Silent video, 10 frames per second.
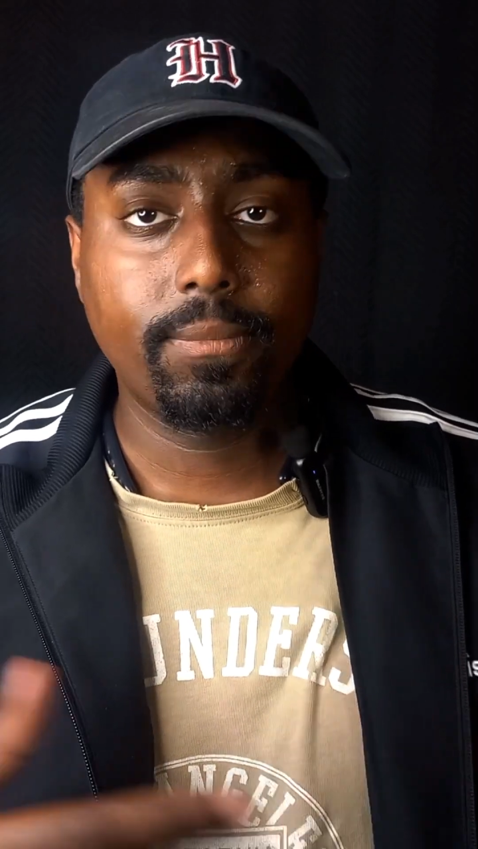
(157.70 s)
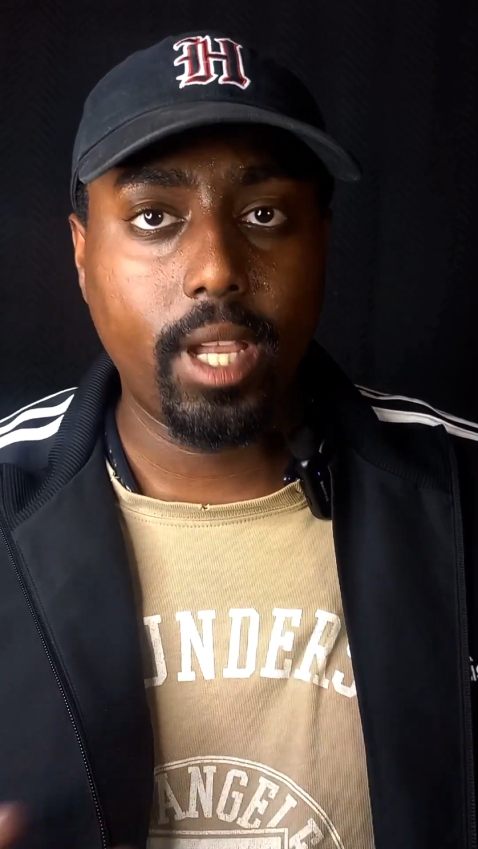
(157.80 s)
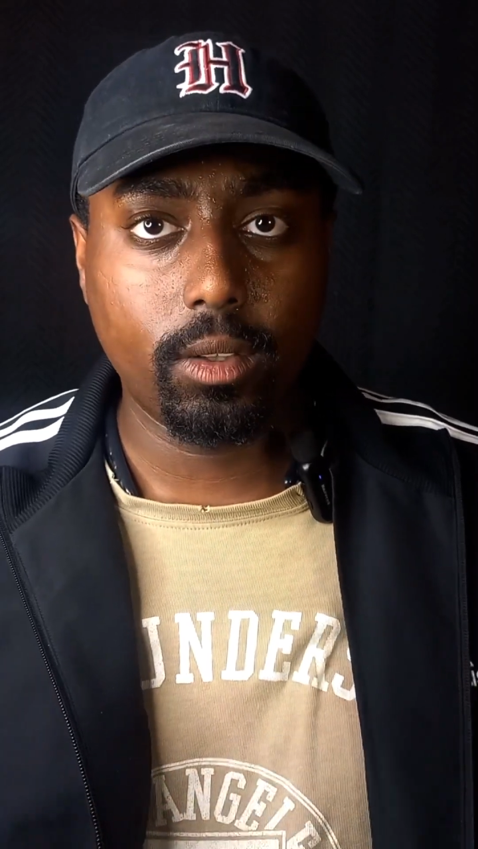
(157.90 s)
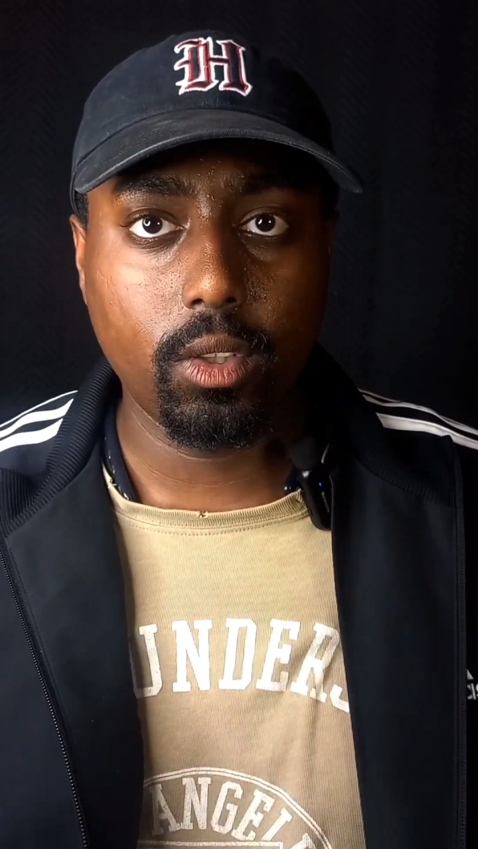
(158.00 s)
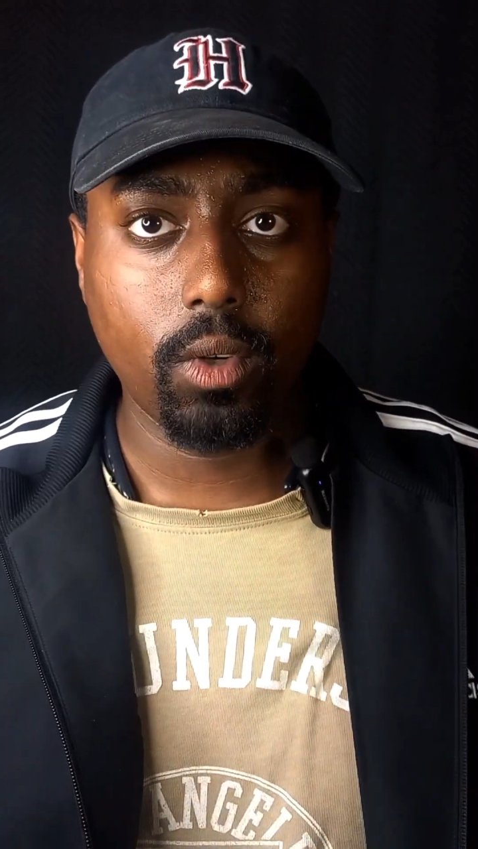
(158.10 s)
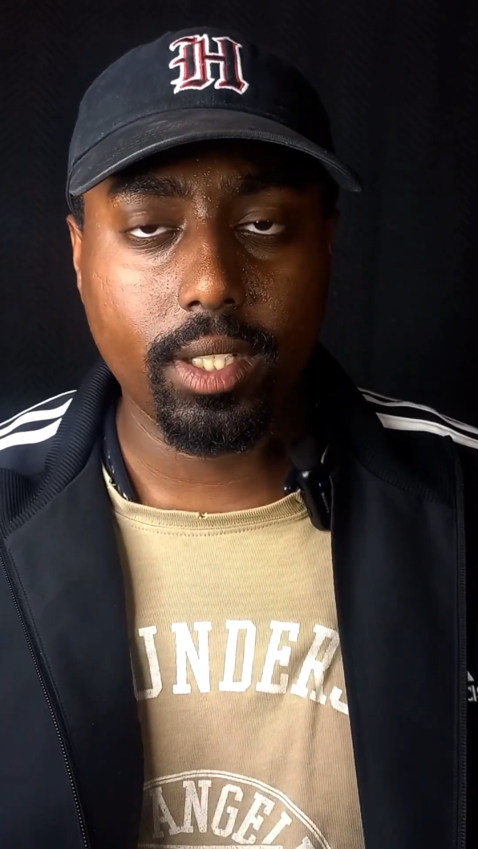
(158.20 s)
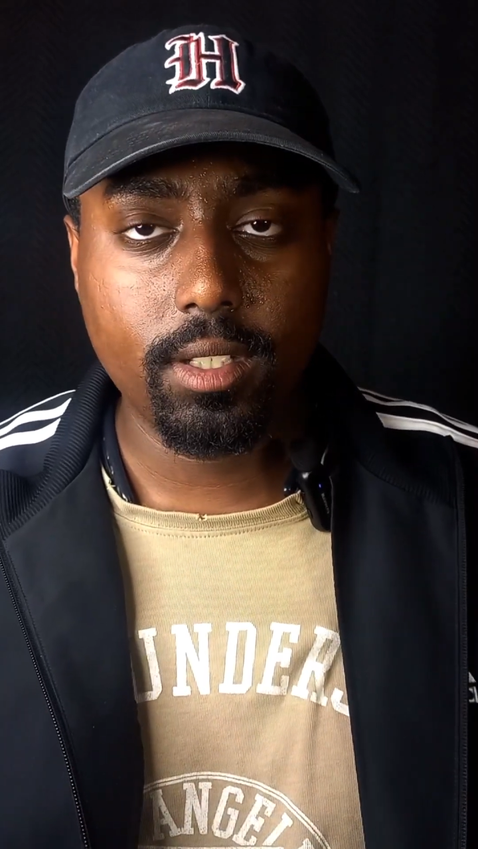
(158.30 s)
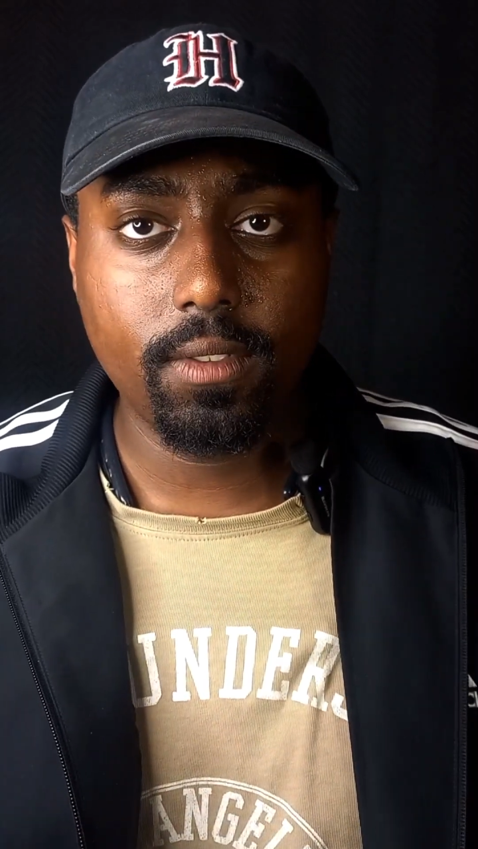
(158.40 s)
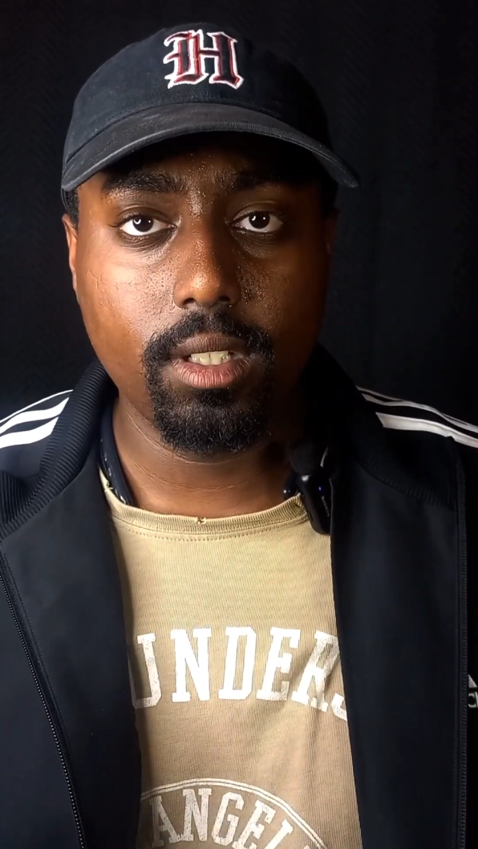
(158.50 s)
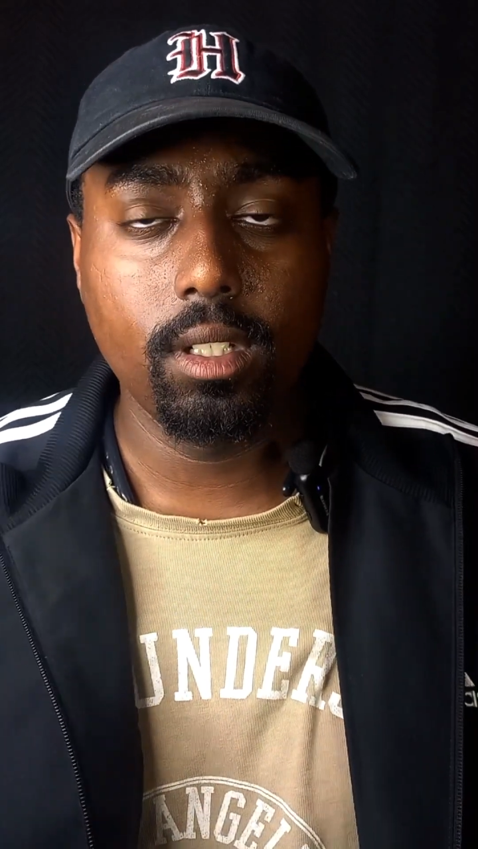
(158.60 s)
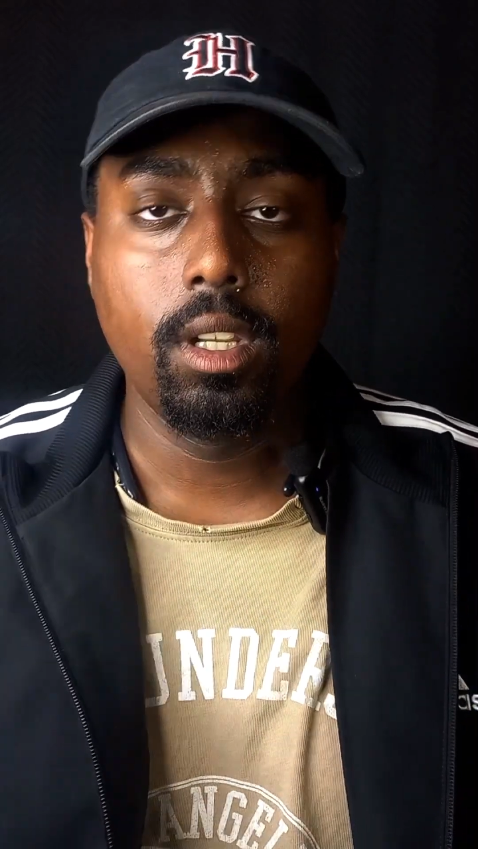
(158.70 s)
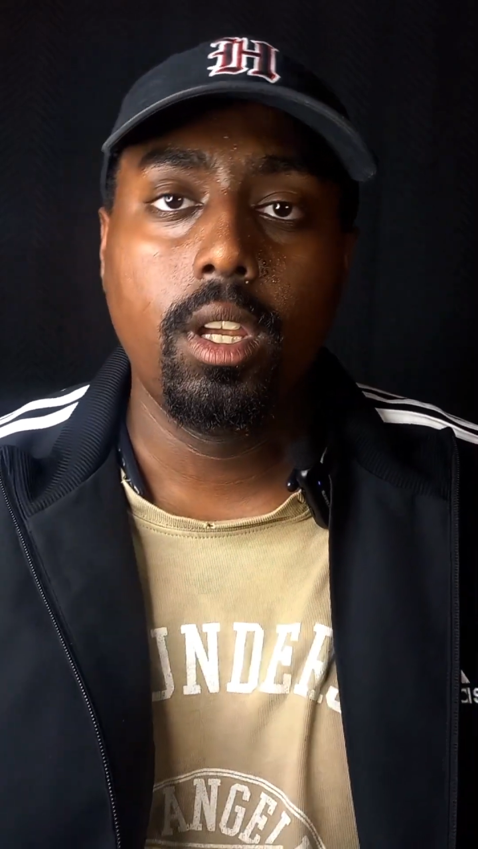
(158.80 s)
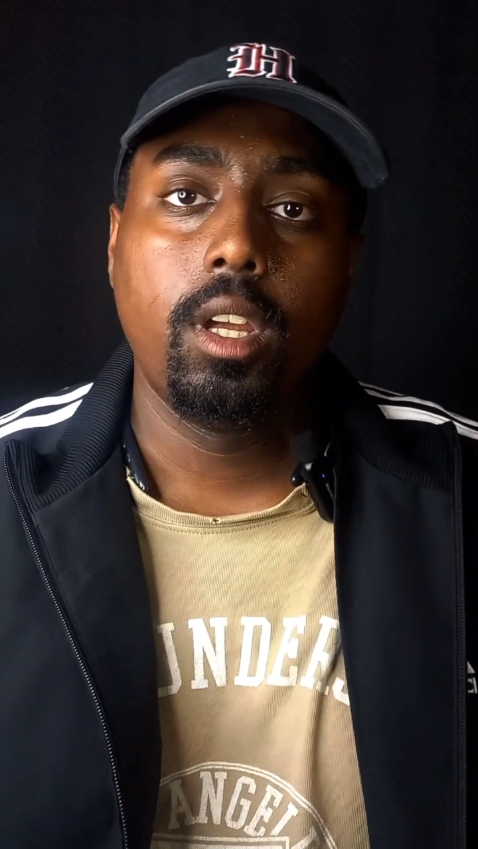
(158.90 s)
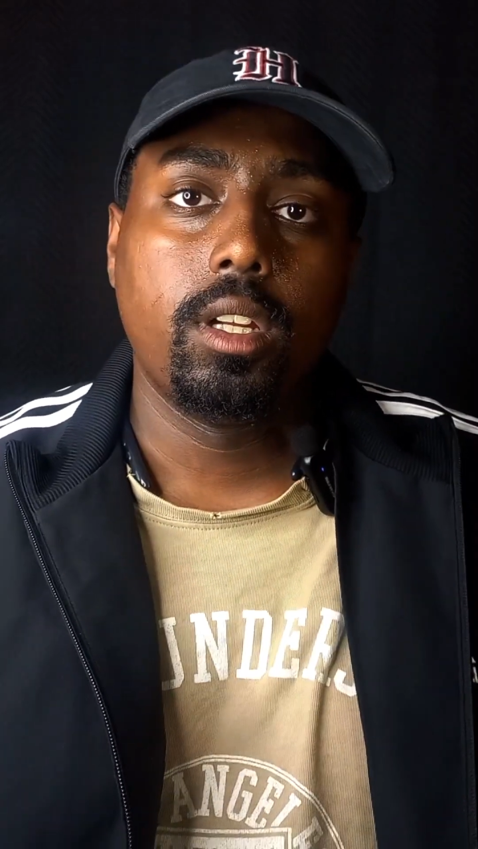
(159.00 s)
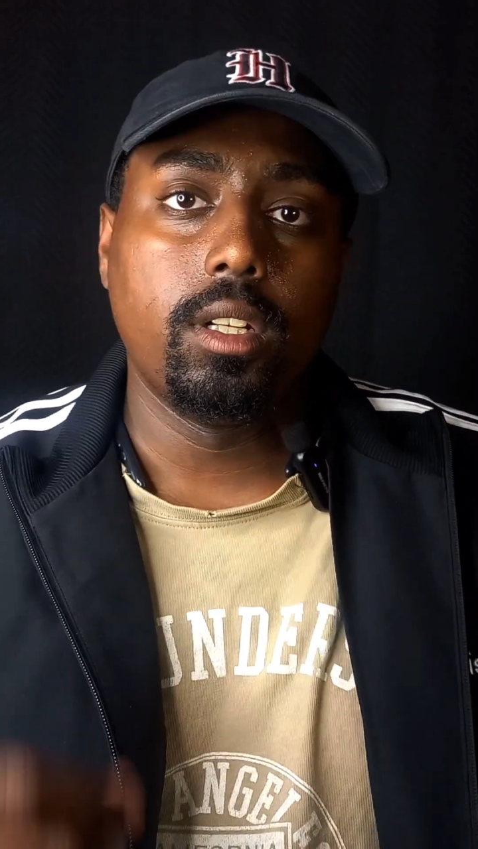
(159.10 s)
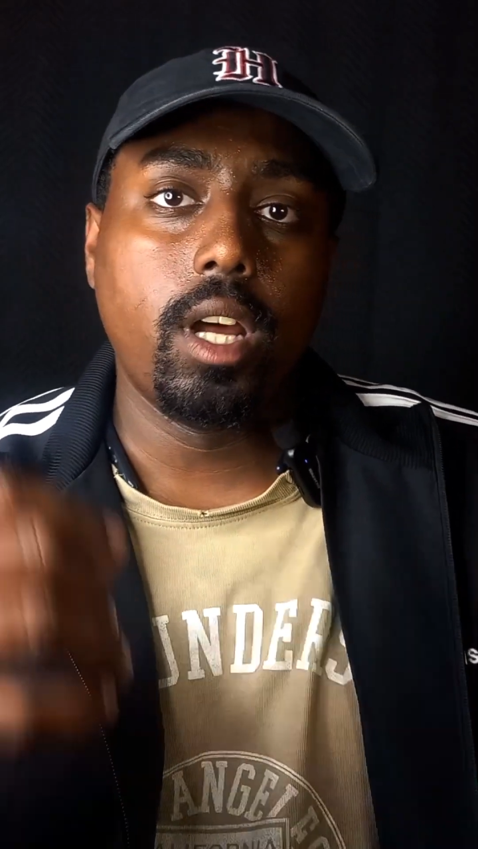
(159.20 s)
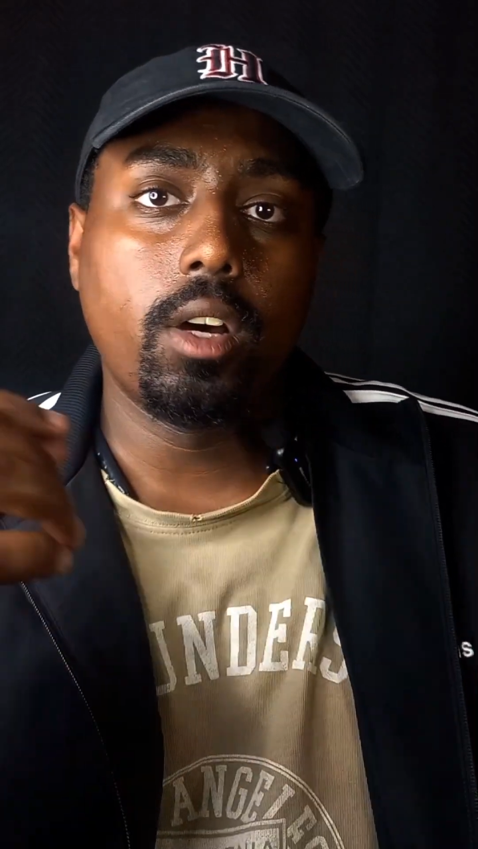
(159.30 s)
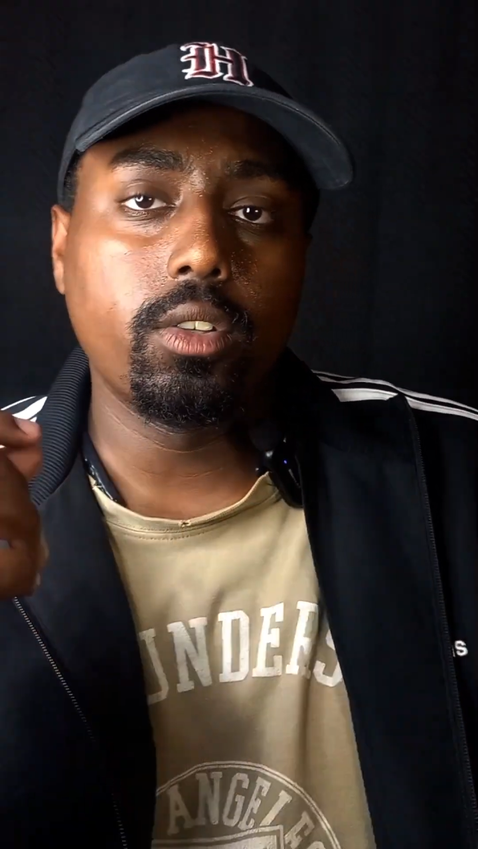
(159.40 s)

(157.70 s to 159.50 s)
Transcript: outdoor activity. Now,